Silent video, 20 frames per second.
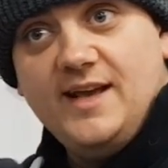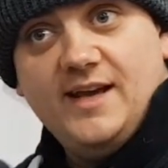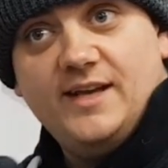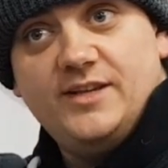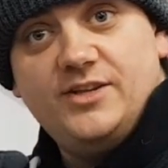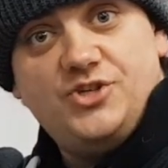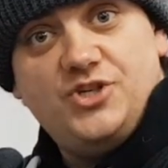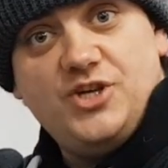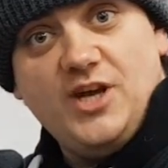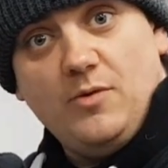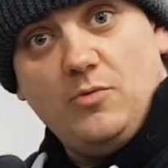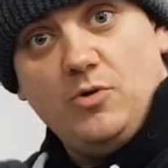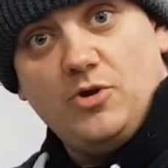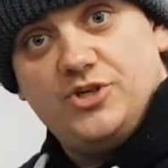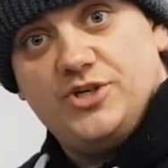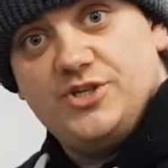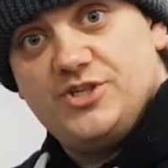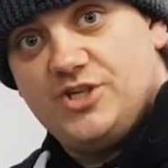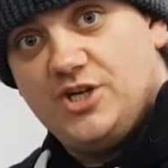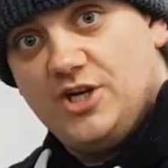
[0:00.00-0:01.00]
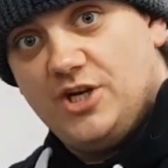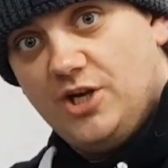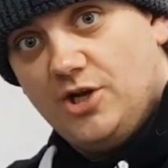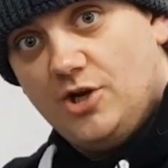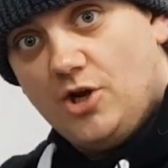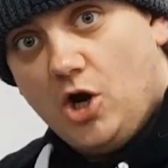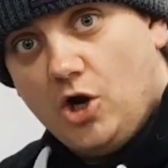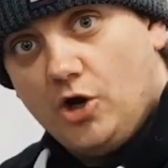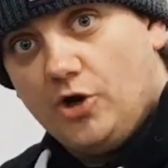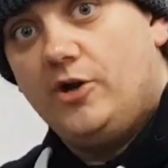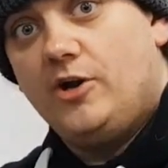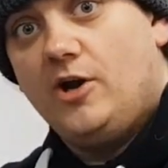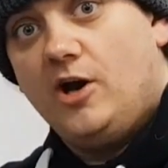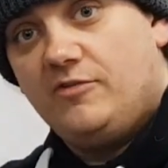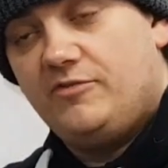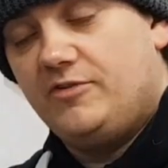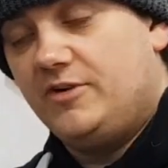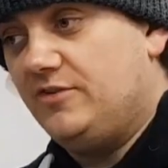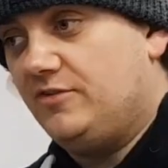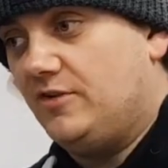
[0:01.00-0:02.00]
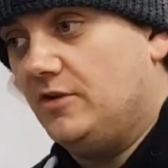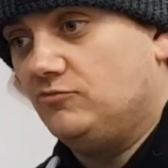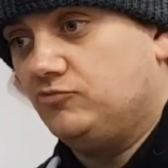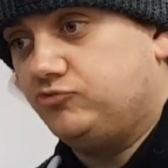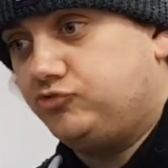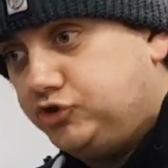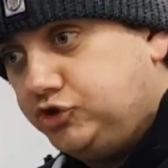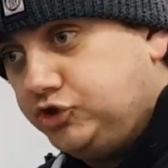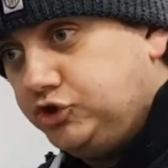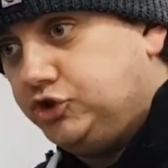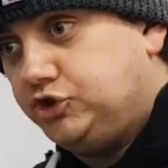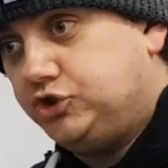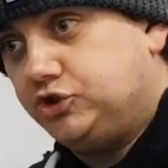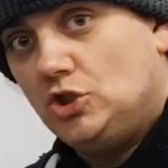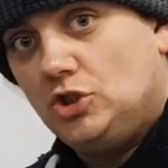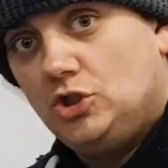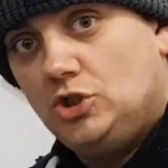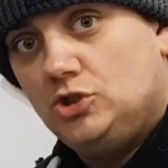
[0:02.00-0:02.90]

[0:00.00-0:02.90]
And the jet wash is turning on and off, and it's going woo,